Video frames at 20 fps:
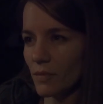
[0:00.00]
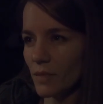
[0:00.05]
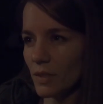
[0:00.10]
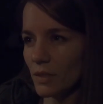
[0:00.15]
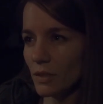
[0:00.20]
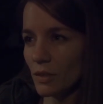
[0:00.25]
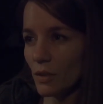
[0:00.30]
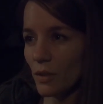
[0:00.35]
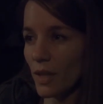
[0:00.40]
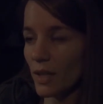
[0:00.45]

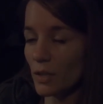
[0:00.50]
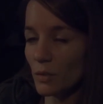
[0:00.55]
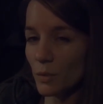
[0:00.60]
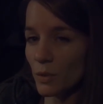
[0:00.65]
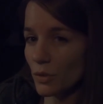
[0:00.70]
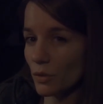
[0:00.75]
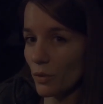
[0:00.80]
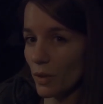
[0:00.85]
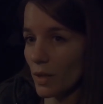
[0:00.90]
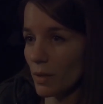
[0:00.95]
And so that's
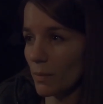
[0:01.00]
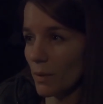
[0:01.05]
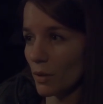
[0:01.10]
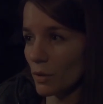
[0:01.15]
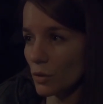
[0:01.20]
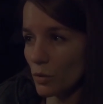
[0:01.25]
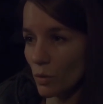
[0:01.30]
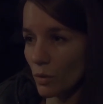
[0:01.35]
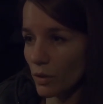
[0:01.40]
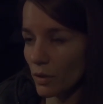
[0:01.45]
what's great
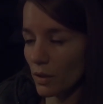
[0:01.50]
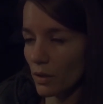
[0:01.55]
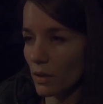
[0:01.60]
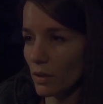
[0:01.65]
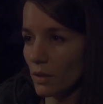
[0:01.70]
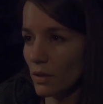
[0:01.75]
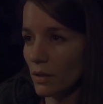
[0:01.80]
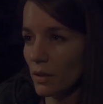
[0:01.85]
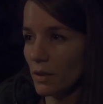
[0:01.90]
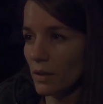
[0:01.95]
about Jordan.
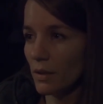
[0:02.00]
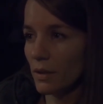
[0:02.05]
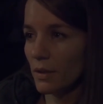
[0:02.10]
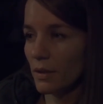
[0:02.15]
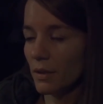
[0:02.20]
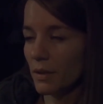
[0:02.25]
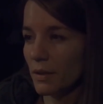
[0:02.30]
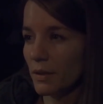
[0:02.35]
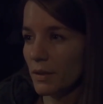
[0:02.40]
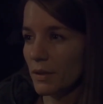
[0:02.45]

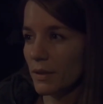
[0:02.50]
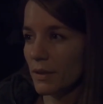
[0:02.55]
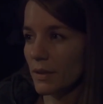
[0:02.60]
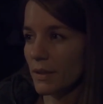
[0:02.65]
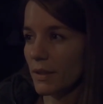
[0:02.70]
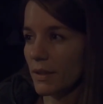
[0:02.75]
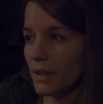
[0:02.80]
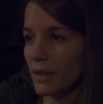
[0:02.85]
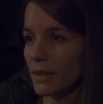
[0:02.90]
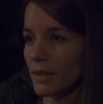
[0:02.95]

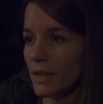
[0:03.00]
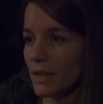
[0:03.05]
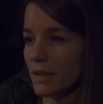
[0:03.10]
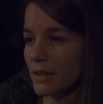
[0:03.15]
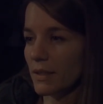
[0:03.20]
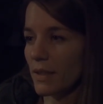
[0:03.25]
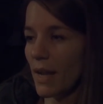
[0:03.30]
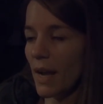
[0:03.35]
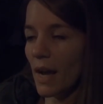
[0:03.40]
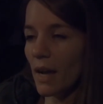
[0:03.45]
And
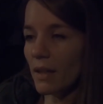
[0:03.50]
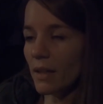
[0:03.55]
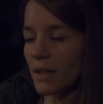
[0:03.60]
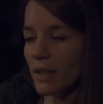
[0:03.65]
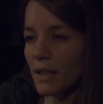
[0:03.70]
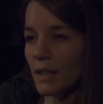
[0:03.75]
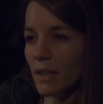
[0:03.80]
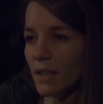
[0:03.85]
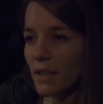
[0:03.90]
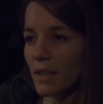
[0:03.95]
then
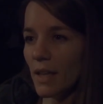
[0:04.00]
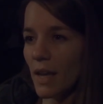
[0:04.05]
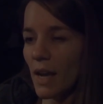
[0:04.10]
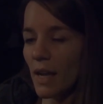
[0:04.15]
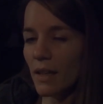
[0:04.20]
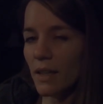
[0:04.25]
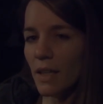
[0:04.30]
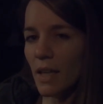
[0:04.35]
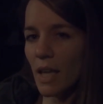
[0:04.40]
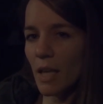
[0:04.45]
Hallie,
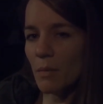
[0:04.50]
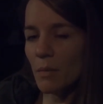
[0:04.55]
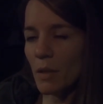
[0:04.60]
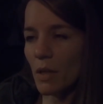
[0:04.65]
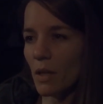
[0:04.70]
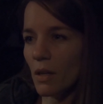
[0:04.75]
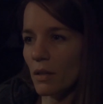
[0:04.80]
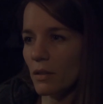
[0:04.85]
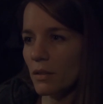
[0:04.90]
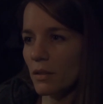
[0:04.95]
Hallie came
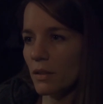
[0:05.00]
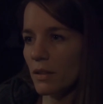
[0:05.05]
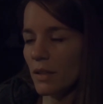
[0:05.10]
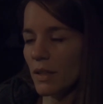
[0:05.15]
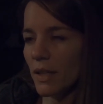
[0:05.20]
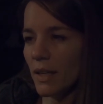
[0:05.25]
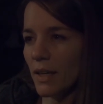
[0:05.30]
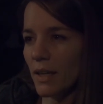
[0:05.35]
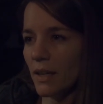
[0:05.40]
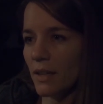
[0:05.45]
along,
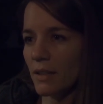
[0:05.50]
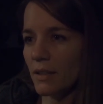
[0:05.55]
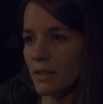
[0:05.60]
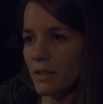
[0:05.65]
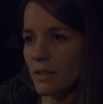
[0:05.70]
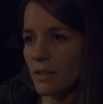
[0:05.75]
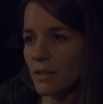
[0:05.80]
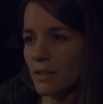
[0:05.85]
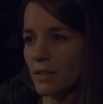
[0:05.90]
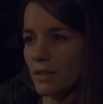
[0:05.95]

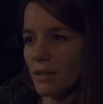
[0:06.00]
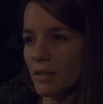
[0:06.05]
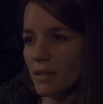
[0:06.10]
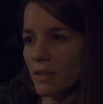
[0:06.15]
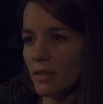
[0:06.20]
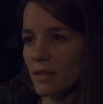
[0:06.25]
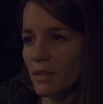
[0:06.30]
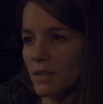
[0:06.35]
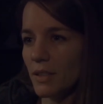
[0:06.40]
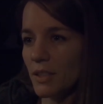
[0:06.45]
and
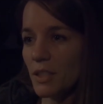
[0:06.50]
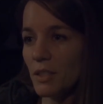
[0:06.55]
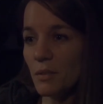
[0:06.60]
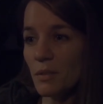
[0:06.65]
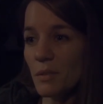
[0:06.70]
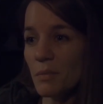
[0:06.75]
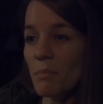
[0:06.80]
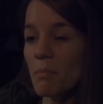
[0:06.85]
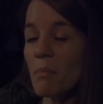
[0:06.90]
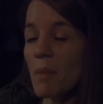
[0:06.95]
she
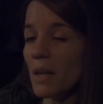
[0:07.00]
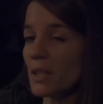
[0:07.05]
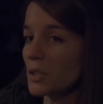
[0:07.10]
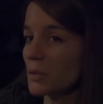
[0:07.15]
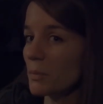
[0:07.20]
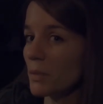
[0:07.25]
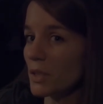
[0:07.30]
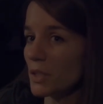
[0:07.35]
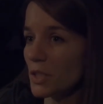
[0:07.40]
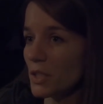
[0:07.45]
was
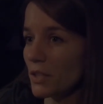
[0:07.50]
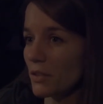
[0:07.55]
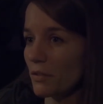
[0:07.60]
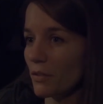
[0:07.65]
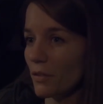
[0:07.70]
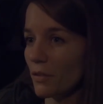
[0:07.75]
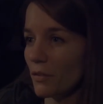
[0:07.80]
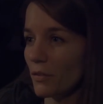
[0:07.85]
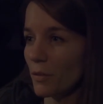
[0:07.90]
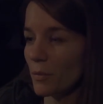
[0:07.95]
much, much
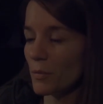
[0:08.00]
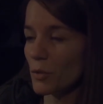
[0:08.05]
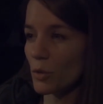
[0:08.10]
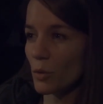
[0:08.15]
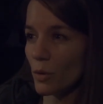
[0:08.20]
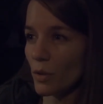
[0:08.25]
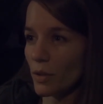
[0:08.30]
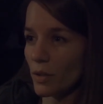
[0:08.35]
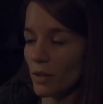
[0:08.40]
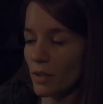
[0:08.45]
different from
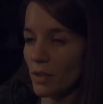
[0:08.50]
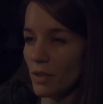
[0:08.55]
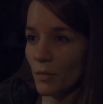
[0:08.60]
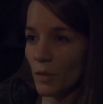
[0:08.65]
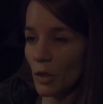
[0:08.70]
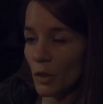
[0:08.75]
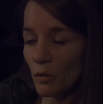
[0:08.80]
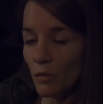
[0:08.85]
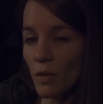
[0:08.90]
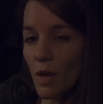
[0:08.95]
Jordan.
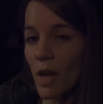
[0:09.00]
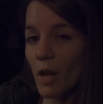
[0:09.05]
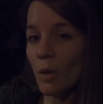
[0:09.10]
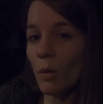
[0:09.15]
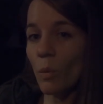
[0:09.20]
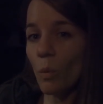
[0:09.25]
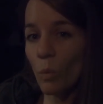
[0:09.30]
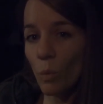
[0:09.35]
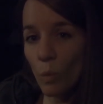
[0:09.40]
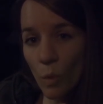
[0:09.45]
You've got
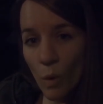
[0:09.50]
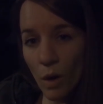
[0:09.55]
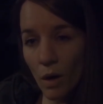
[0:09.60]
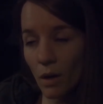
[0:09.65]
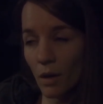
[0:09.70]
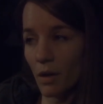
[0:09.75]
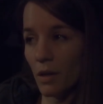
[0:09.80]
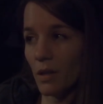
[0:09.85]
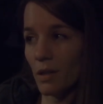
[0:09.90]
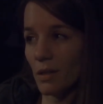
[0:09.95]
to
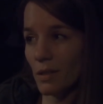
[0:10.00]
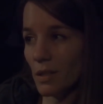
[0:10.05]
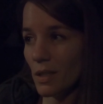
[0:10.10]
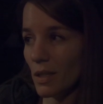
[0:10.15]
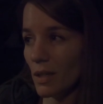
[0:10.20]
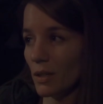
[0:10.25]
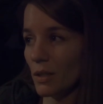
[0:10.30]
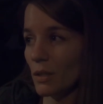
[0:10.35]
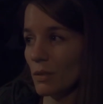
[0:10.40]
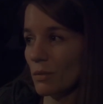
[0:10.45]
work, you
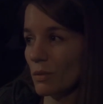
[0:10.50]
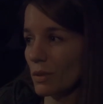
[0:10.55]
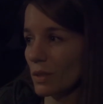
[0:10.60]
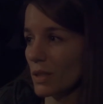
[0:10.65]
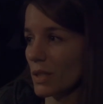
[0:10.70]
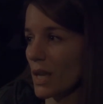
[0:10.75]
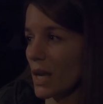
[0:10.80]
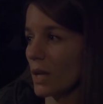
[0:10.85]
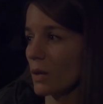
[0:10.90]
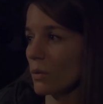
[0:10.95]
know, you
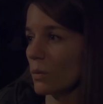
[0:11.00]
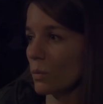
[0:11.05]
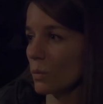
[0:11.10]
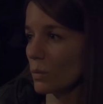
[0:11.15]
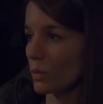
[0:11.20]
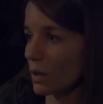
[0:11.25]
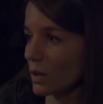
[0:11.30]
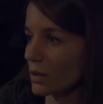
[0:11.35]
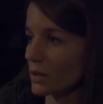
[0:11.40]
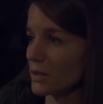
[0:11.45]
really had to
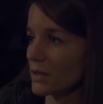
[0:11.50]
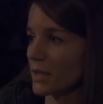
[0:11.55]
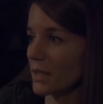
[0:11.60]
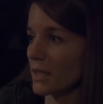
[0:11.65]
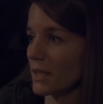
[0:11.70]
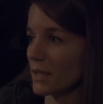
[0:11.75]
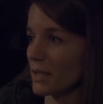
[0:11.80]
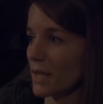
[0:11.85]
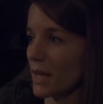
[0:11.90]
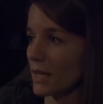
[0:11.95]
work to
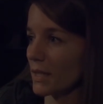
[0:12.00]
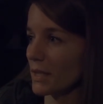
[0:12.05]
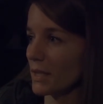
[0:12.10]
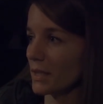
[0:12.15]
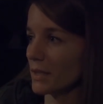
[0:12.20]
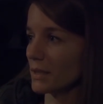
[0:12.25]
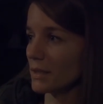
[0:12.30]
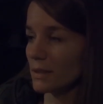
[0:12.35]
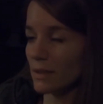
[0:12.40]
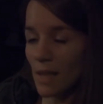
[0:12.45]
get that
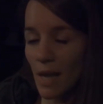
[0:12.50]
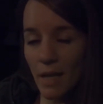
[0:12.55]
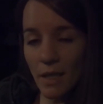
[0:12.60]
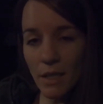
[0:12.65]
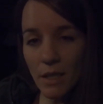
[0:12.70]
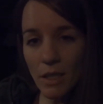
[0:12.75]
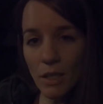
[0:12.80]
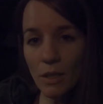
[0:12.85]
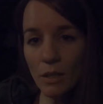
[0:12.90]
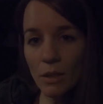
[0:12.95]
kid to
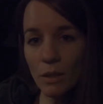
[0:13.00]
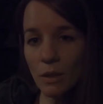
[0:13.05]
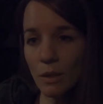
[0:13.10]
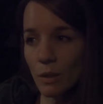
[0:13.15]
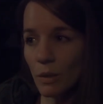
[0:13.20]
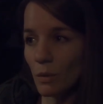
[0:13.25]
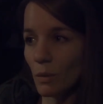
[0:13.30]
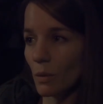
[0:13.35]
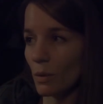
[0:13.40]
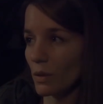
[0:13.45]
like
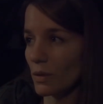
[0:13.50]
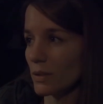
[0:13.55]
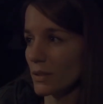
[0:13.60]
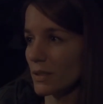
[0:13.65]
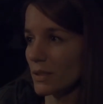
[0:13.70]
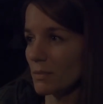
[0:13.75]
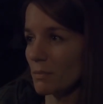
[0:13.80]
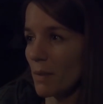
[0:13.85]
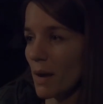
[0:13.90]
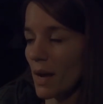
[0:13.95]
you or to
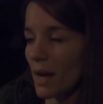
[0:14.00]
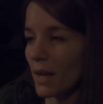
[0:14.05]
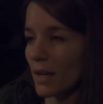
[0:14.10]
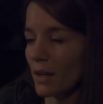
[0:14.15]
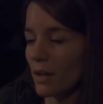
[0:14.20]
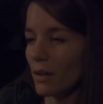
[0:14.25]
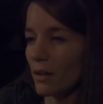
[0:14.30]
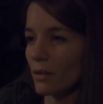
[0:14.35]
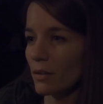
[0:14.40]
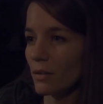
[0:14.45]

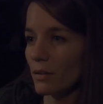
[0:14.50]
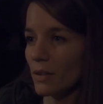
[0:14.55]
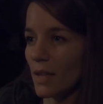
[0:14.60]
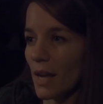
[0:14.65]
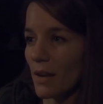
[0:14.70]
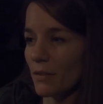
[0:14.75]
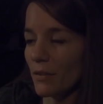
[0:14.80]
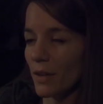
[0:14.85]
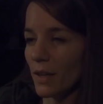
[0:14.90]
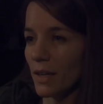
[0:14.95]
smile or
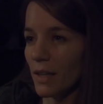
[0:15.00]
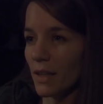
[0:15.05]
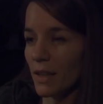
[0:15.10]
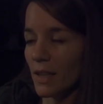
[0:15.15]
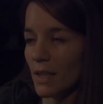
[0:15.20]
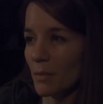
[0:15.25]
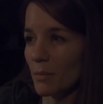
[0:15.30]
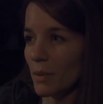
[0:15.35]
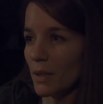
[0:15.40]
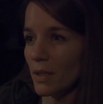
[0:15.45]
laugh or
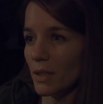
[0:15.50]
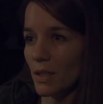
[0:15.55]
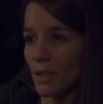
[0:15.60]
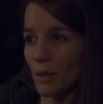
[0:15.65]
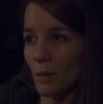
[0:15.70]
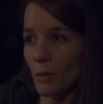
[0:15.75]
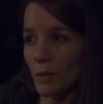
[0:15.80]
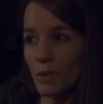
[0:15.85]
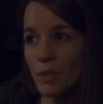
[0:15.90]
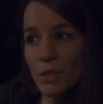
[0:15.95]
anything. But, you
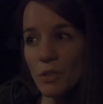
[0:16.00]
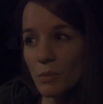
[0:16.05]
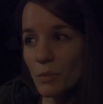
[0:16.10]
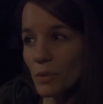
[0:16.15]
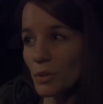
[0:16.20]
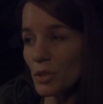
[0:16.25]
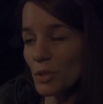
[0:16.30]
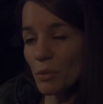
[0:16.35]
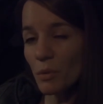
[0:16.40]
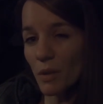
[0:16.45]
know, when,
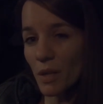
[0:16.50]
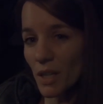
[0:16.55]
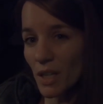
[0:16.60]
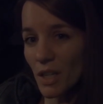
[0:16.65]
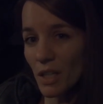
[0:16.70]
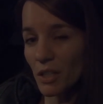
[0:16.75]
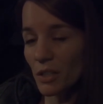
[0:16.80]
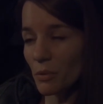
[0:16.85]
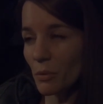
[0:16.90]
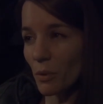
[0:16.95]
once you were
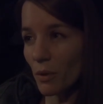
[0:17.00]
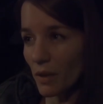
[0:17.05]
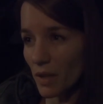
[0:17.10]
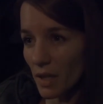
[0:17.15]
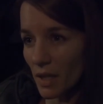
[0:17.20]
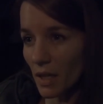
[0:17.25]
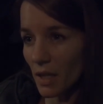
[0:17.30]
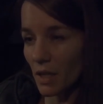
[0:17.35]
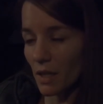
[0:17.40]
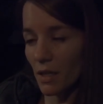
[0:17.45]
in, you were
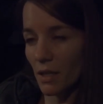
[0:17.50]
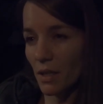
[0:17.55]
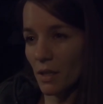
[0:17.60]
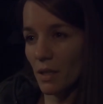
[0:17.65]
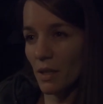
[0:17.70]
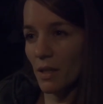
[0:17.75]
in.